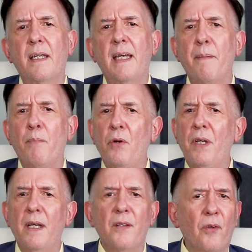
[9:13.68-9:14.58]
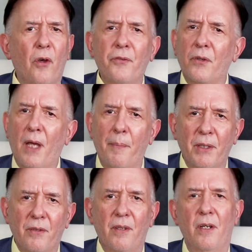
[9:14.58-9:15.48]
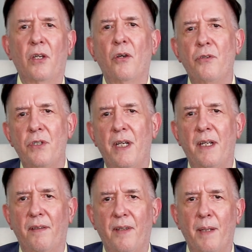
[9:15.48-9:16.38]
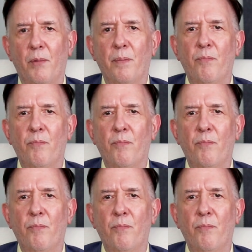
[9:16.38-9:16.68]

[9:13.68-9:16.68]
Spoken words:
Cambodia is also coming to the negotiating table.